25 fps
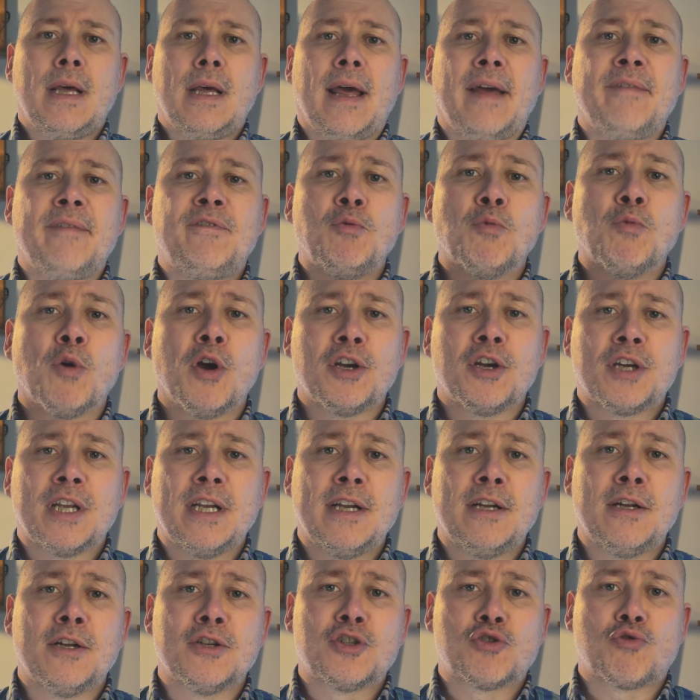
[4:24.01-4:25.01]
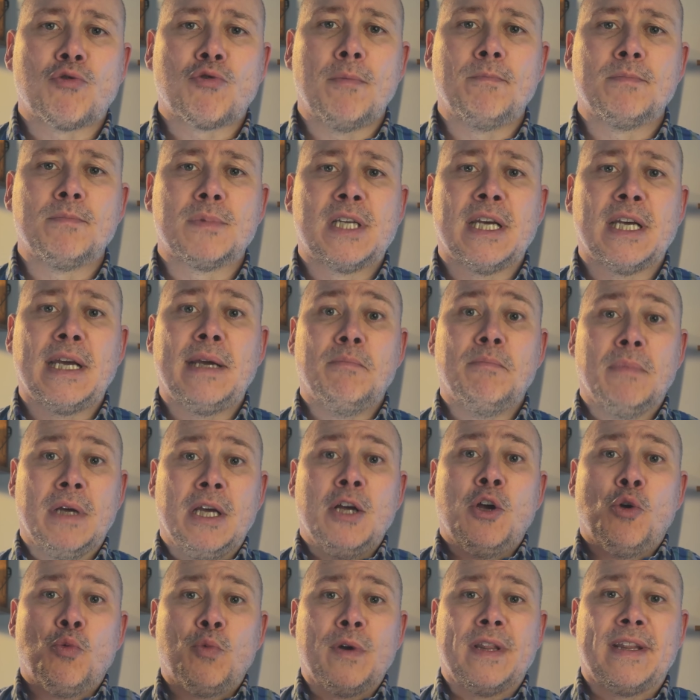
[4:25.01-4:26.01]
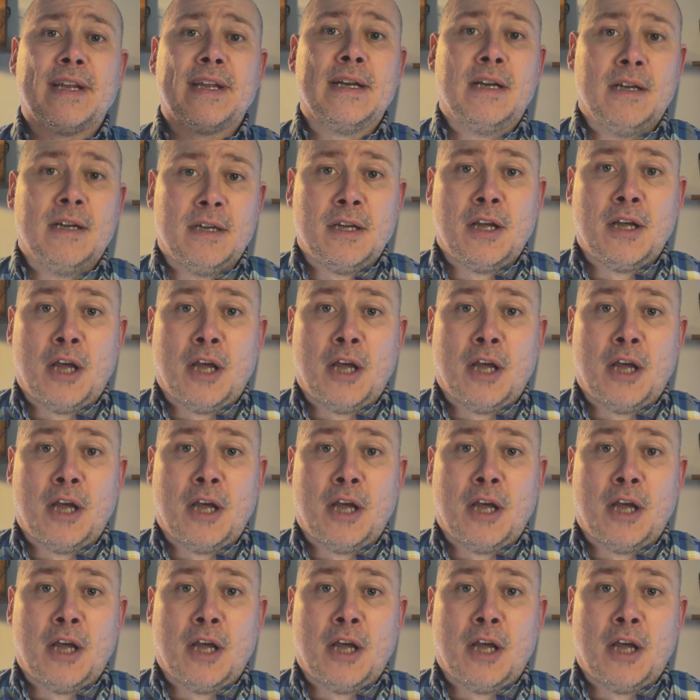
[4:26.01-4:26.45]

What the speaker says: If you're working in a Scrum team within